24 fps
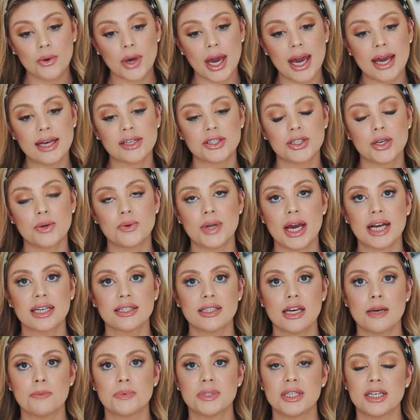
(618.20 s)
Okay, so
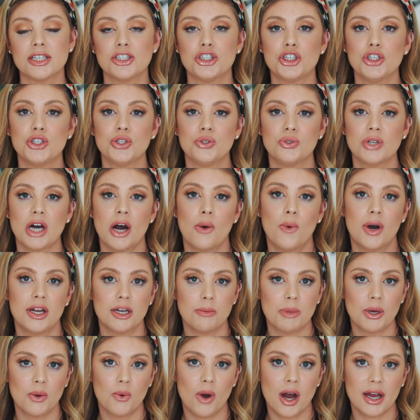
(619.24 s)
next up, since you do not want
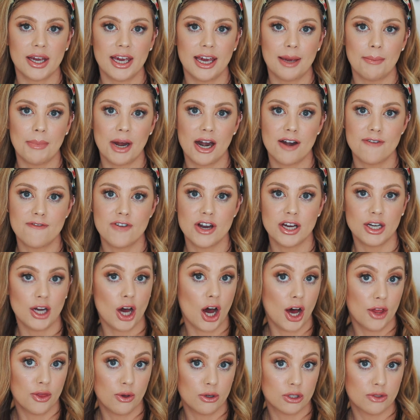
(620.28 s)
to be walking barefoot
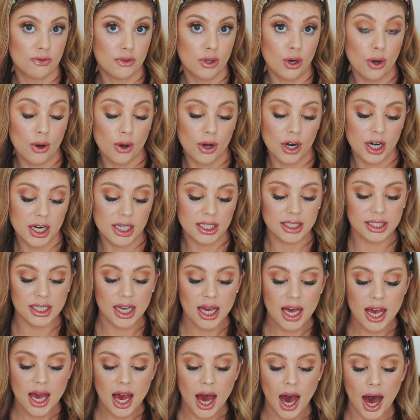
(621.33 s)
on those floors,
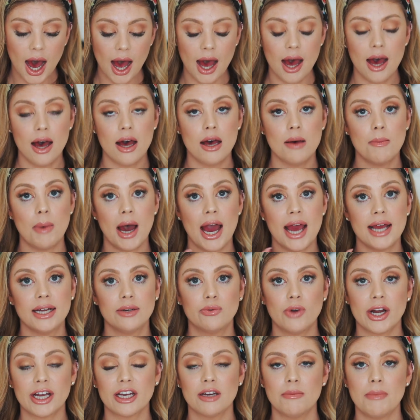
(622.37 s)
um, I
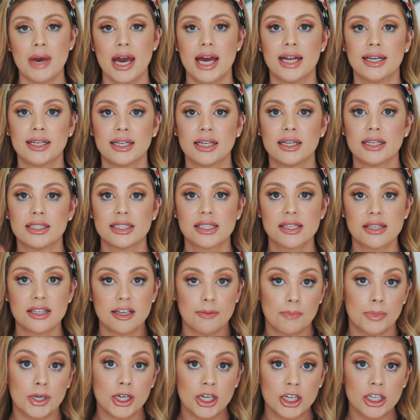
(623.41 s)
recommend
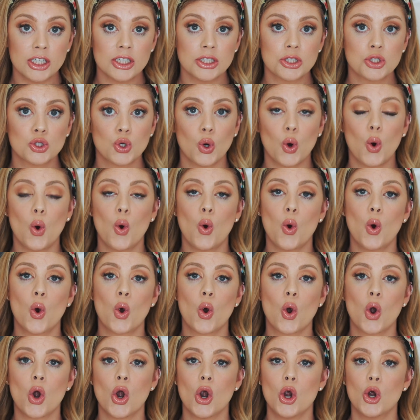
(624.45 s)
slippers
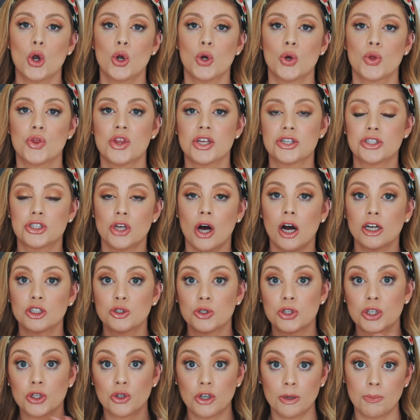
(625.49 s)
or the socks
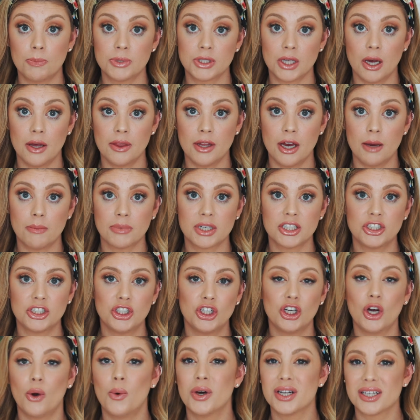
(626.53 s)
with the grips on them because
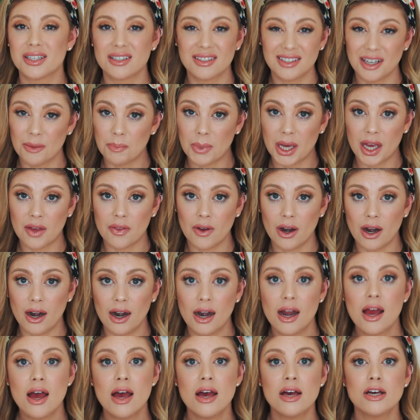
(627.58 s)
you don't want to slip
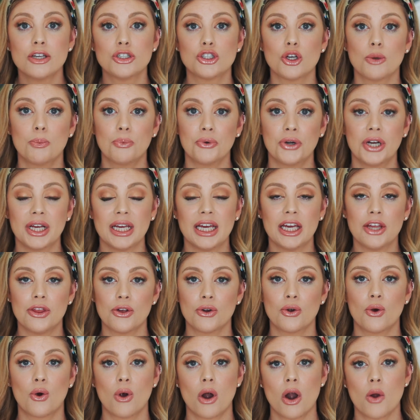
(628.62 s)
either. So bring
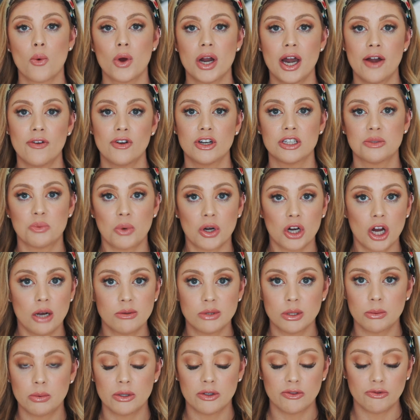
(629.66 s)
either or whatever is more
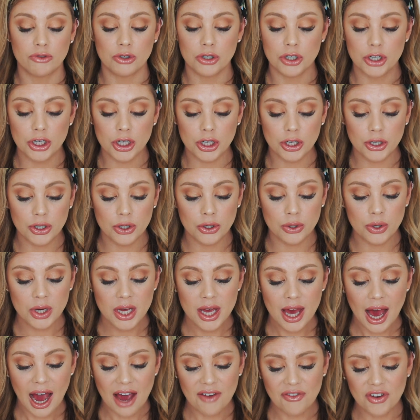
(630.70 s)
comfortable for you.
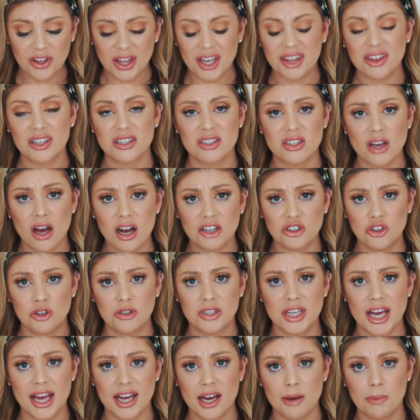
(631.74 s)
I feel like the socks would
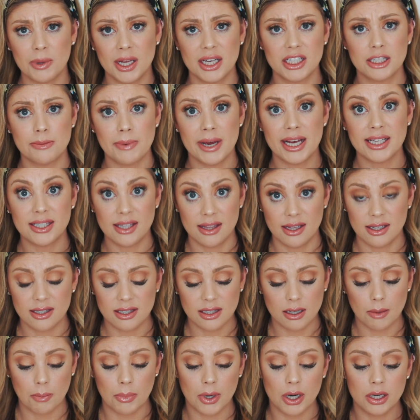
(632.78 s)
take up less space than the
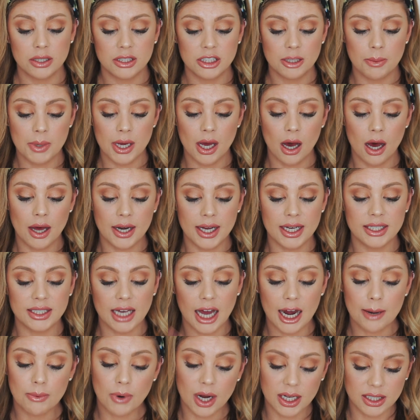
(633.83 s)
slippers, to be honest.
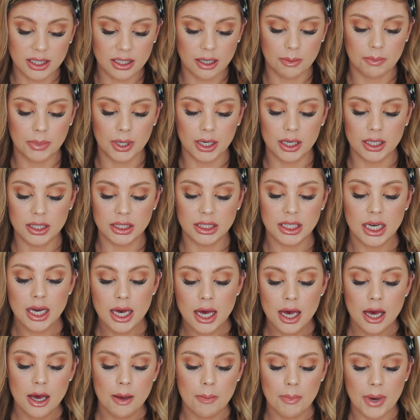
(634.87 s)
I brought slippers,
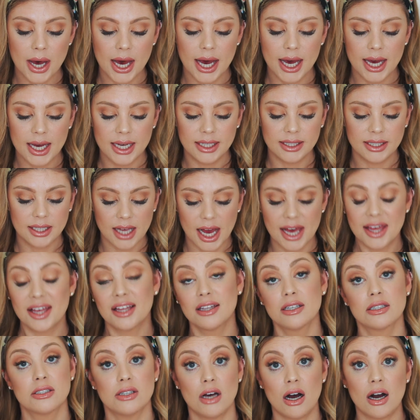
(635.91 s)
but I think
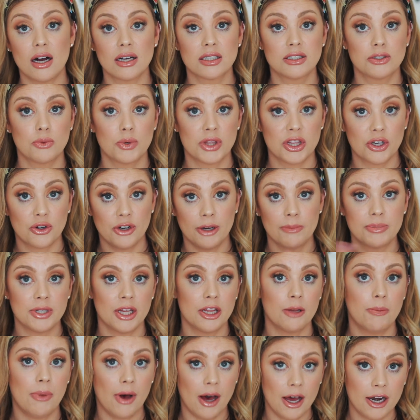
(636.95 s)
the socks with the grips on
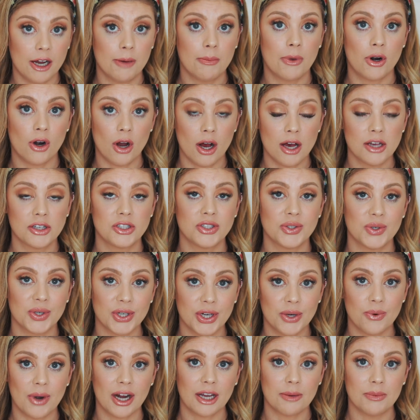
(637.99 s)
the bottom are also a
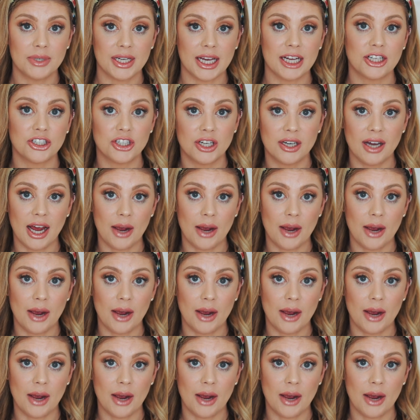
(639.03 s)
good recommendation.